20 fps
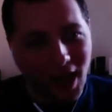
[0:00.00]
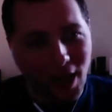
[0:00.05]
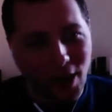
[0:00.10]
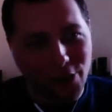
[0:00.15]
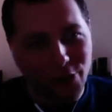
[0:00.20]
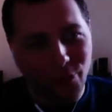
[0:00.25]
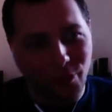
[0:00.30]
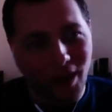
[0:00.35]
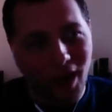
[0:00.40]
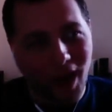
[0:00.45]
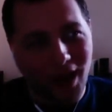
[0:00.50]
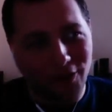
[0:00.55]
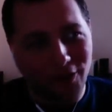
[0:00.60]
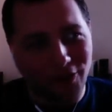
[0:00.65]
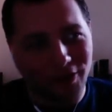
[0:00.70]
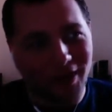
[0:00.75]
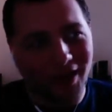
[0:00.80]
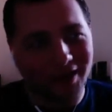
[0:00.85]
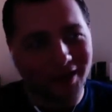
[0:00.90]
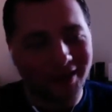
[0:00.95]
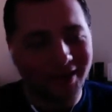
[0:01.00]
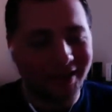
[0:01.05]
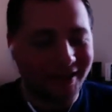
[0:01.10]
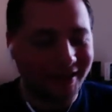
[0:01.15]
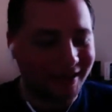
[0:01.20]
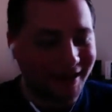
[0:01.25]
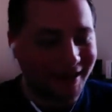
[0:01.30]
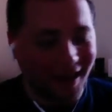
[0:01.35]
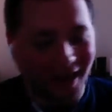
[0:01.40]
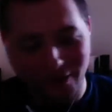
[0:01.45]
the way I look at it,
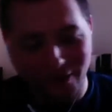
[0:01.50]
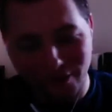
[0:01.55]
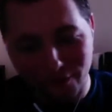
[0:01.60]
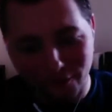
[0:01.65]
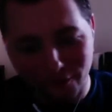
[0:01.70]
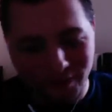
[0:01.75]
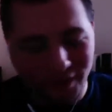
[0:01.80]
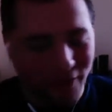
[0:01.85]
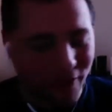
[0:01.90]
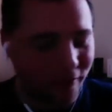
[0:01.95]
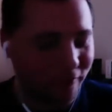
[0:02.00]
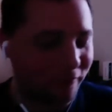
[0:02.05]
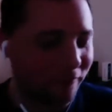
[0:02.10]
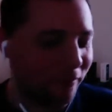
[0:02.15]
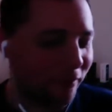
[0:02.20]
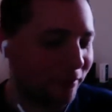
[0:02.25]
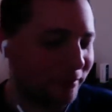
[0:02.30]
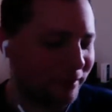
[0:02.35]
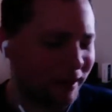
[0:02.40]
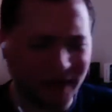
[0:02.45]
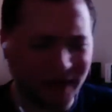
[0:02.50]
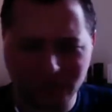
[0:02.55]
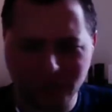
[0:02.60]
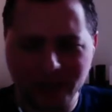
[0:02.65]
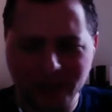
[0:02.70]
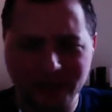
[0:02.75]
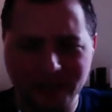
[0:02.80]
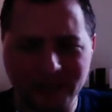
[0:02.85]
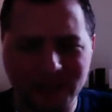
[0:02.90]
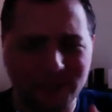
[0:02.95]
and I don't know if they'll confirm. And
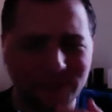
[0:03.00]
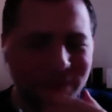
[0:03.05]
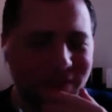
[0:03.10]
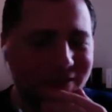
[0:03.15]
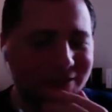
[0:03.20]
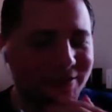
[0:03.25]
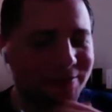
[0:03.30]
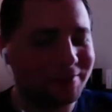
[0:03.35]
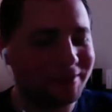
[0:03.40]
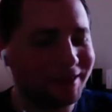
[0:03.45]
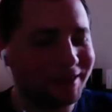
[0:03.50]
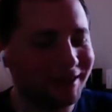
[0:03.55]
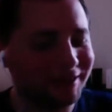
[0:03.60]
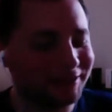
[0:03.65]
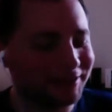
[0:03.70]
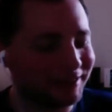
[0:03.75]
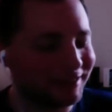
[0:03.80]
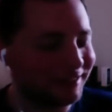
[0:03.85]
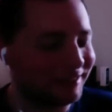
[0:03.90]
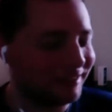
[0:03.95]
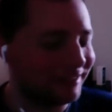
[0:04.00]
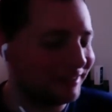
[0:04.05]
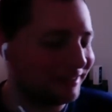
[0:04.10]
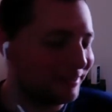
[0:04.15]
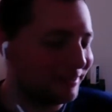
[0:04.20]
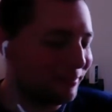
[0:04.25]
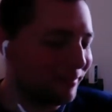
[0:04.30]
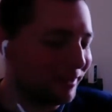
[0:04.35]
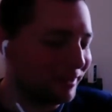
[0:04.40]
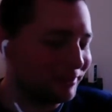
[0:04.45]
actually, I did speak to him. He actually
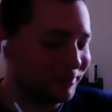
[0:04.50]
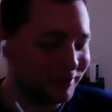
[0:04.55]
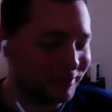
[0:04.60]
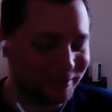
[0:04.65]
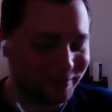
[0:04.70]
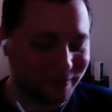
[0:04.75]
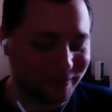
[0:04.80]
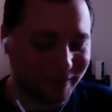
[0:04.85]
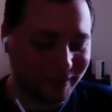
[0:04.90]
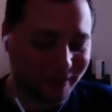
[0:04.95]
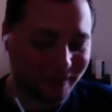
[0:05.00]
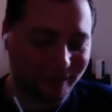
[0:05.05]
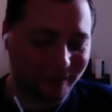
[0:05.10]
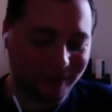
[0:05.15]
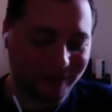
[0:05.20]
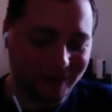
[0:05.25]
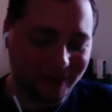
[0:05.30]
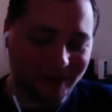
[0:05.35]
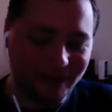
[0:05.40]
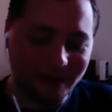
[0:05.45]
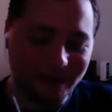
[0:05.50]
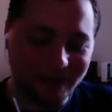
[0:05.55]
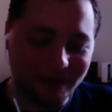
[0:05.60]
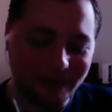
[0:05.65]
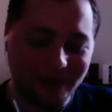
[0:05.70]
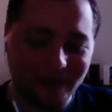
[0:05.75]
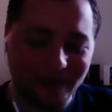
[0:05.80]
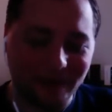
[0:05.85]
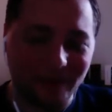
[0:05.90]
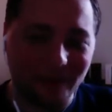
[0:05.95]
did mention it, but
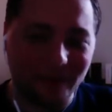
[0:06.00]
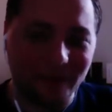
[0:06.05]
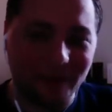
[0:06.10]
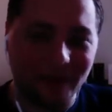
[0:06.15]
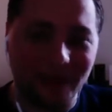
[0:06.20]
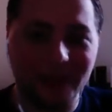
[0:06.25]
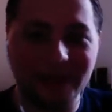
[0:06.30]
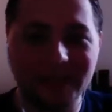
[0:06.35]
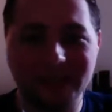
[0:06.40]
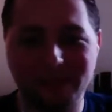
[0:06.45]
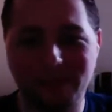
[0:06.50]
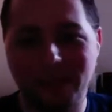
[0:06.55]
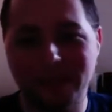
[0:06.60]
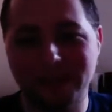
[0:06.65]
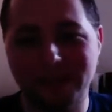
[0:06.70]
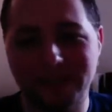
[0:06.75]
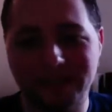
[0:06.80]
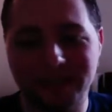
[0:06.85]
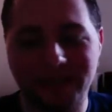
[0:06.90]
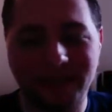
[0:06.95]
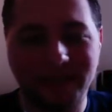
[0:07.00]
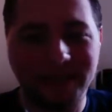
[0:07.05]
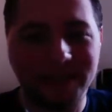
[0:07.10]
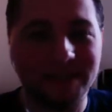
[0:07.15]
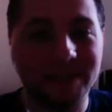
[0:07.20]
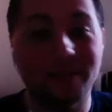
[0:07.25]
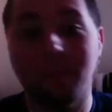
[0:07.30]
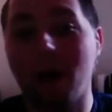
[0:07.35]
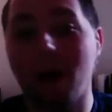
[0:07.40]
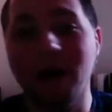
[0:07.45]
he's basically taking
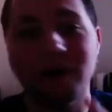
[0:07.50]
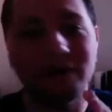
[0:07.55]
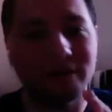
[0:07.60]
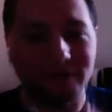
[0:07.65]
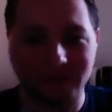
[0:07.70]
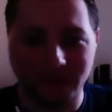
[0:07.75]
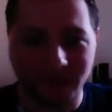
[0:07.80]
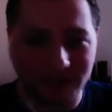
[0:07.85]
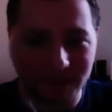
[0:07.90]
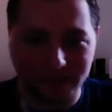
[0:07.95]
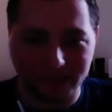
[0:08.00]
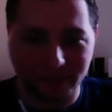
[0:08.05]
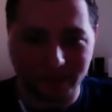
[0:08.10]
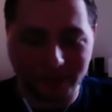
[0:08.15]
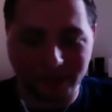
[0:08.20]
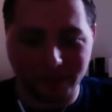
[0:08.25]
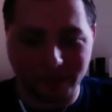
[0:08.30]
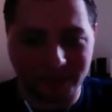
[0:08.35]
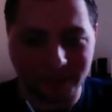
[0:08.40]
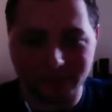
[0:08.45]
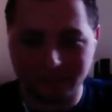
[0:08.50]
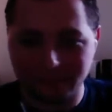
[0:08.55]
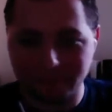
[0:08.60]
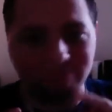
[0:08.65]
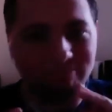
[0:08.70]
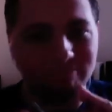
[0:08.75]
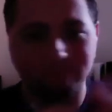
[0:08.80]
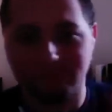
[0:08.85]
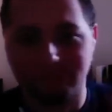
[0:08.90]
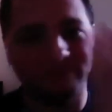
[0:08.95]
Sid Meier's Gettysburg and just
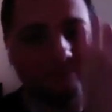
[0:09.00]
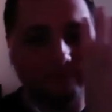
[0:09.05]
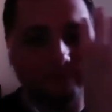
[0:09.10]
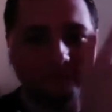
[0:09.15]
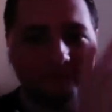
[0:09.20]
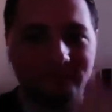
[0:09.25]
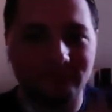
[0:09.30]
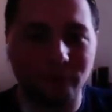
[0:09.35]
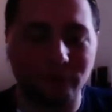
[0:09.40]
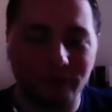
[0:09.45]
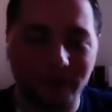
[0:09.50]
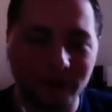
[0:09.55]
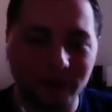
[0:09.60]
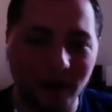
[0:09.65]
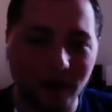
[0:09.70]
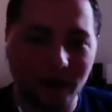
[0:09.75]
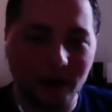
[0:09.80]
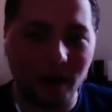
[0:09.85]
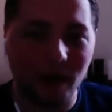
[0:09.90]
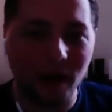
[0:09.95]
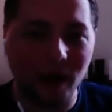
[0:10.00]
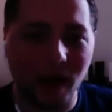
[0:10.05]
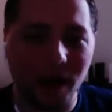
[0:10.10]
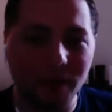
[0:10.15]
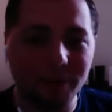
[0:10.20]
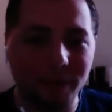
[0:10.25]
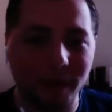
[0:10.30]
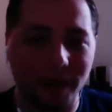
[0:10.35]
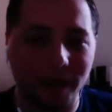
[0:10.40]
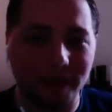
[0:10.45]
throwing it on
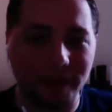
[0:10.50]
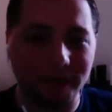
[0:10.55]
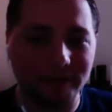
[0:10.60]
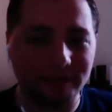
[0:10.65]
an iPad.